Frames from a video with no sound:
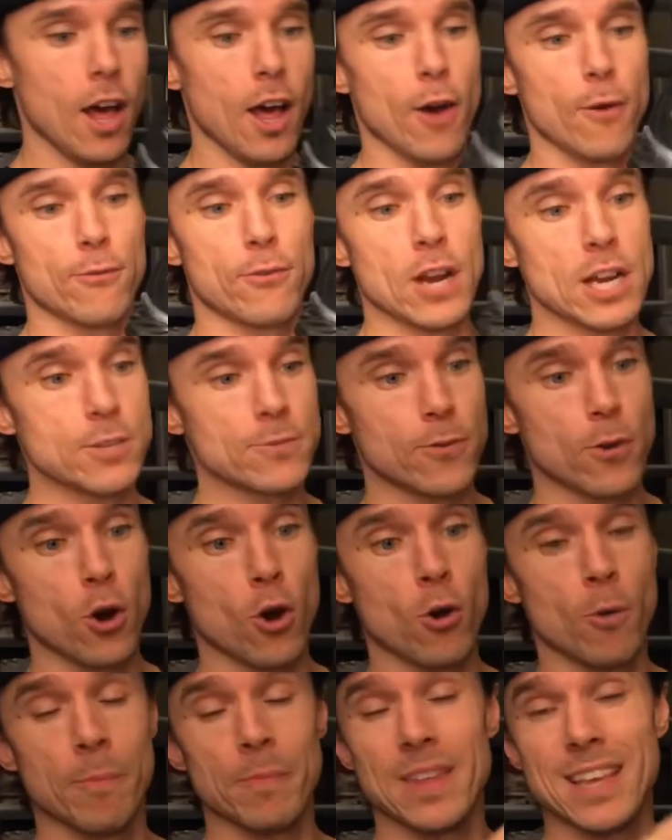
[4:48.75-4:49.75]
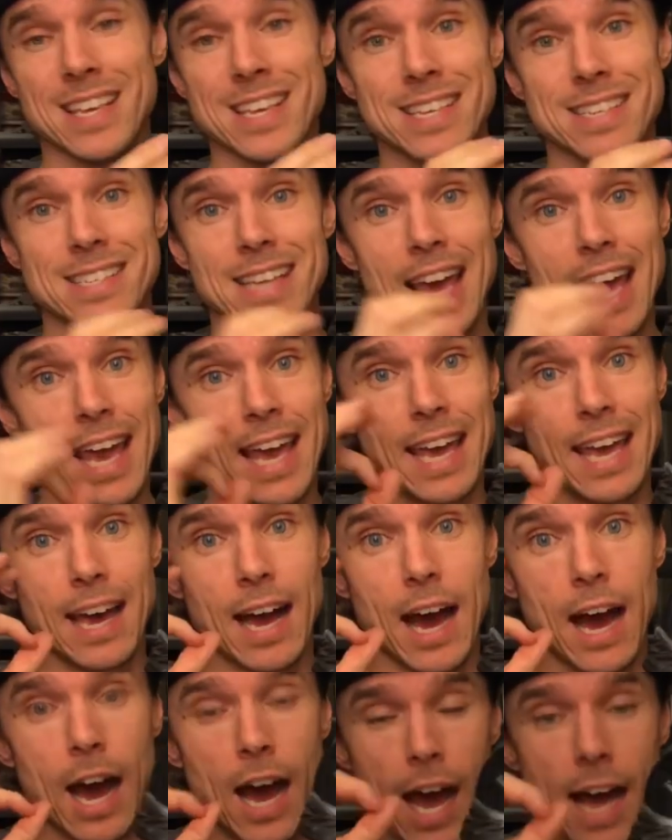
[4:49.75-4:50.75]
Fresh Foam is a
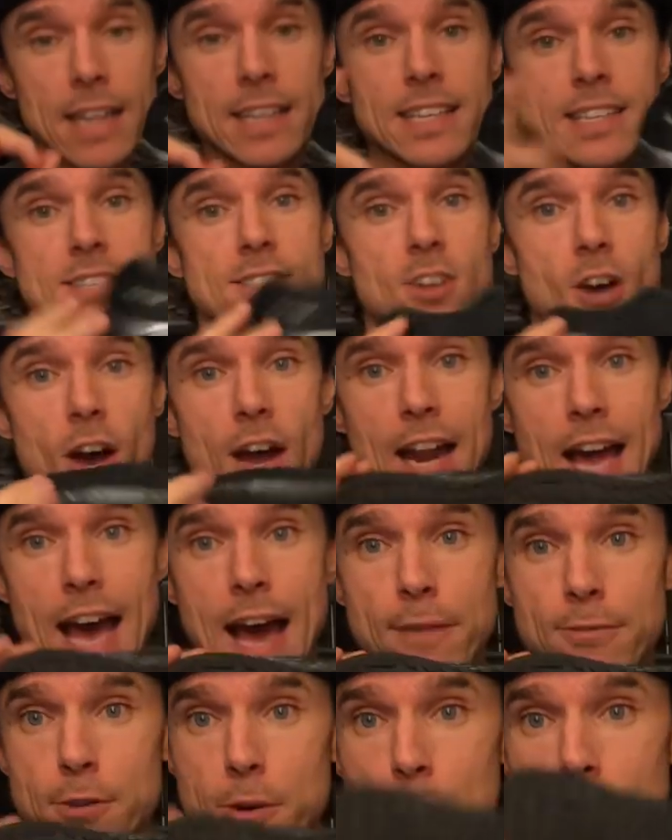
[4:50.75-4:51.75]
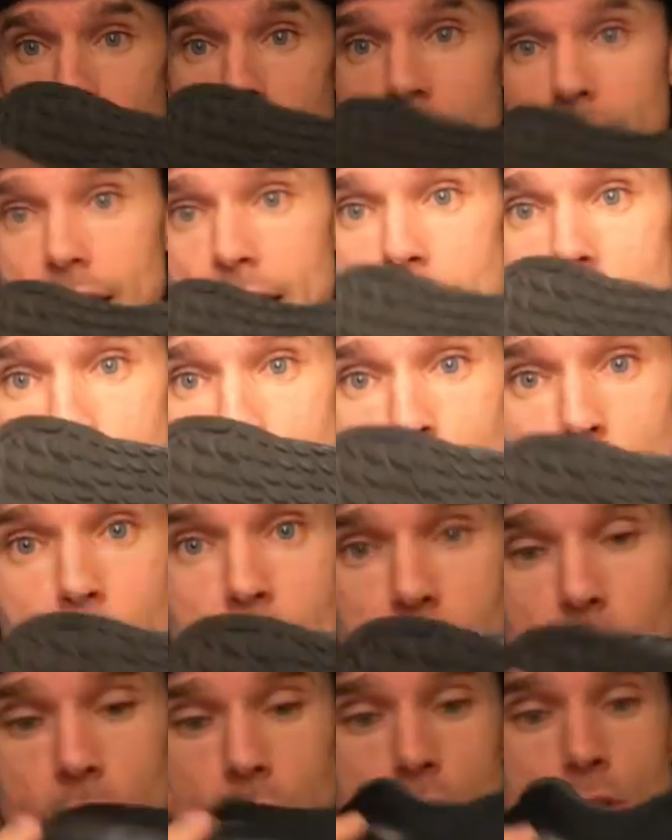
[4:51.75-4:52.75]
highly sought after brand. Again, really
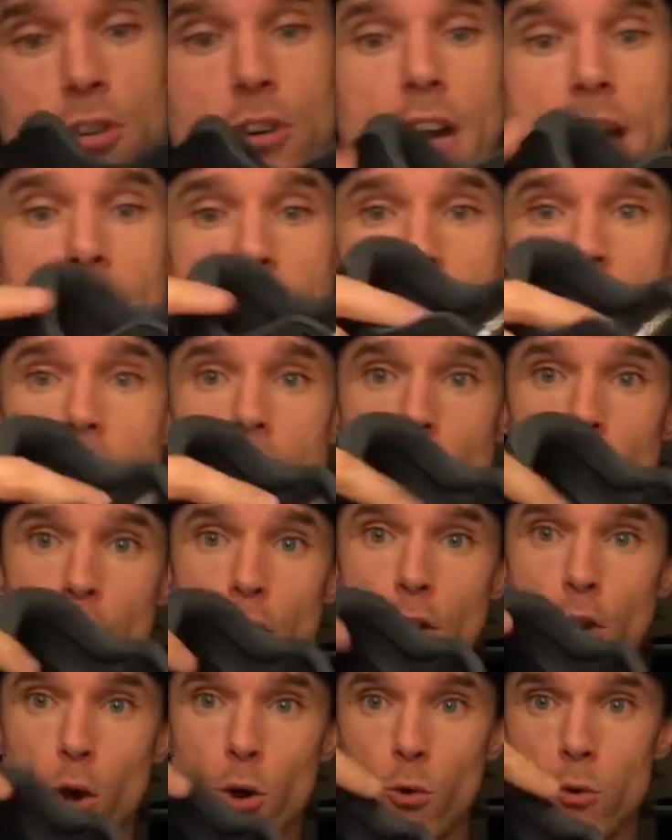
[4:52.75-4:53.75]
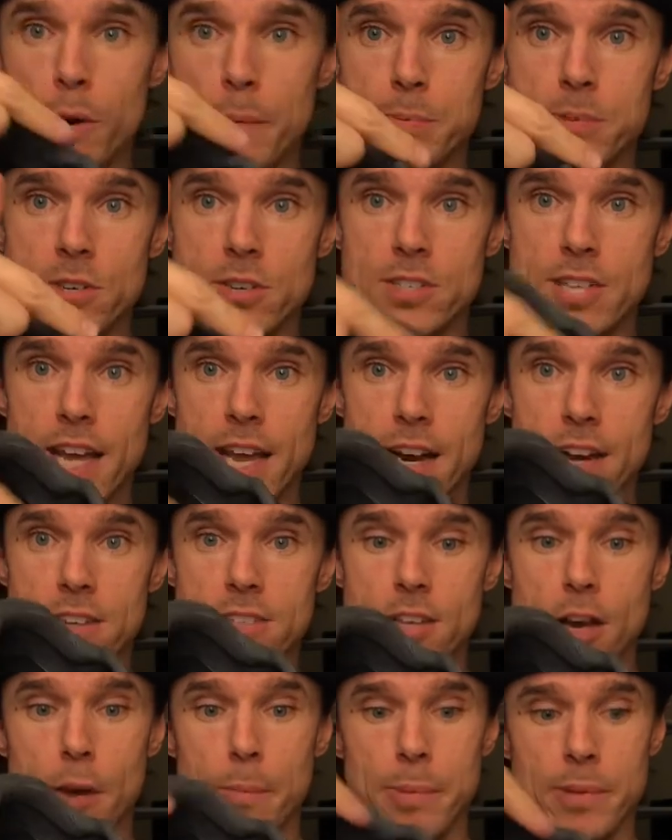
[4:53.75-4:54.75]
good tread, no rips or tears
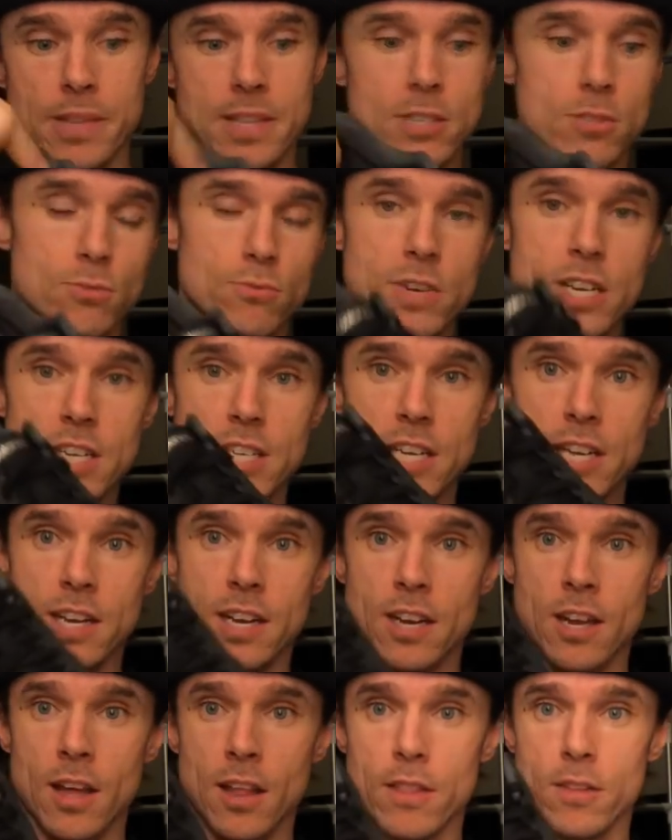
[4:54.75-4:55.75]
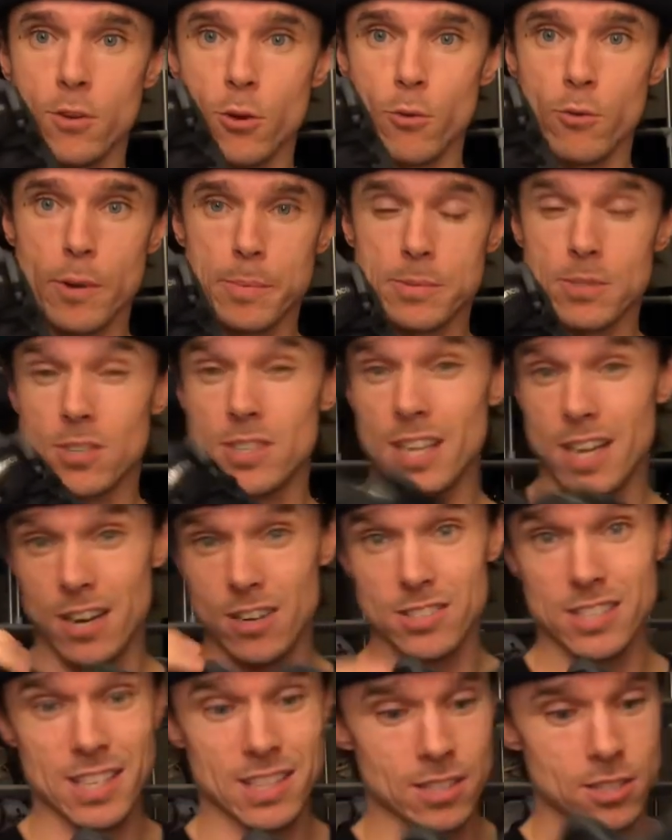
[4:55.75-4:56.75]
up in this region, no rips or
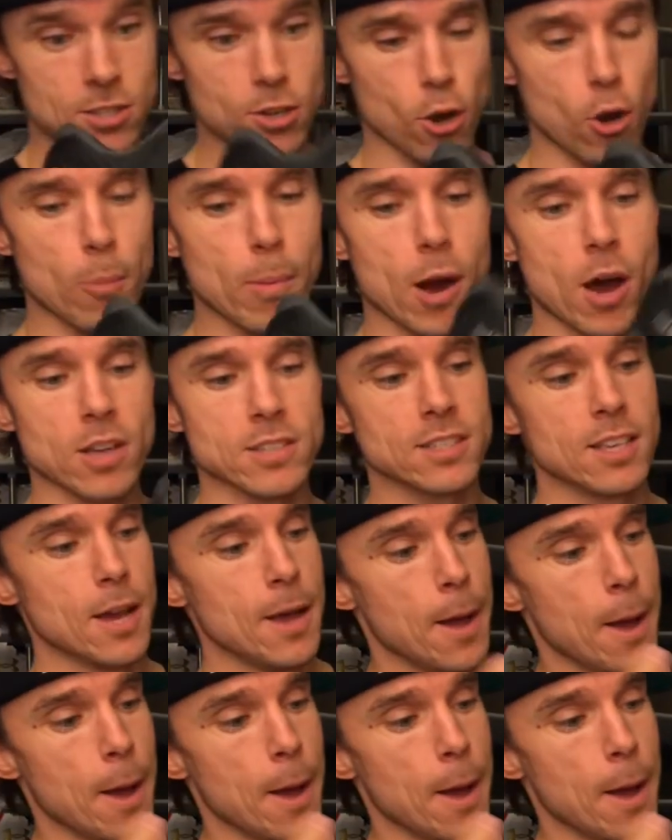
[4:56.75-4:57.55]
tears in the toe box.